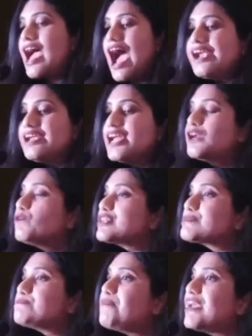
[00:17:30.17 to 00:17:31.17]
and it
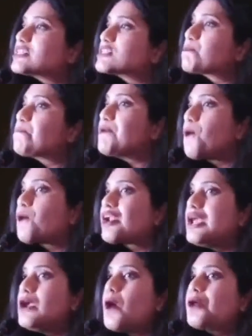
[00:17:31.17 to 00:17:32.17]
was based
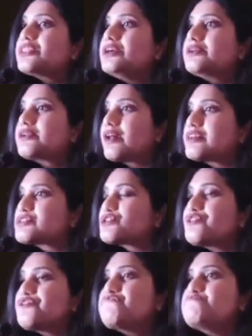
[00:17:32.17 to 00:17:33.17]
purely on the trust
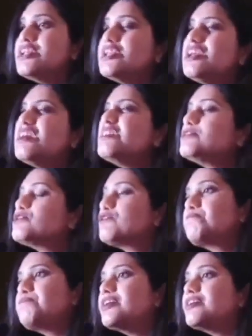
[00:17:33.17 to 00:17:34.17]
of millions of
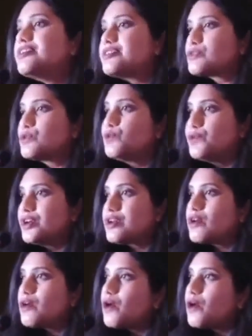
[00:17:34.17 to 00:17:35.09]
peers who were